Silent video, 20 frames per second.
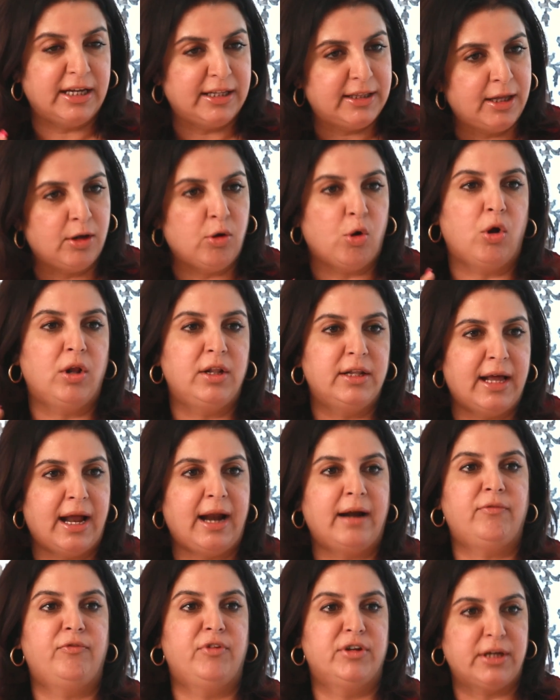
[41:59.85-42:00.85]
I think all
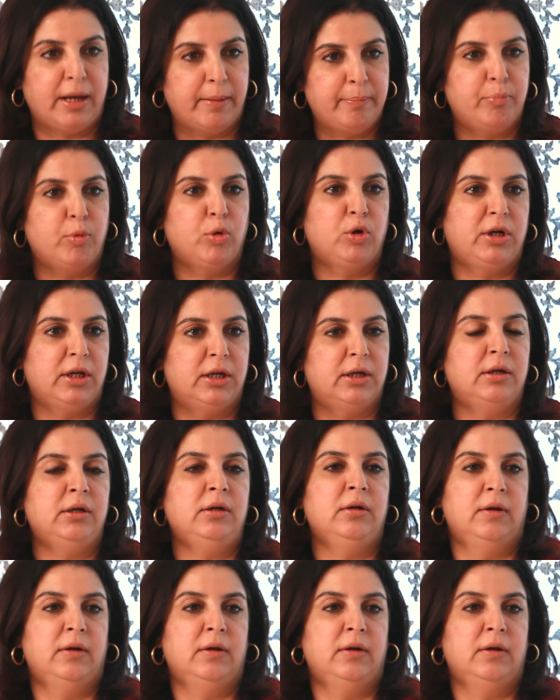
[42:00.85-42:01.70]
that which I put in,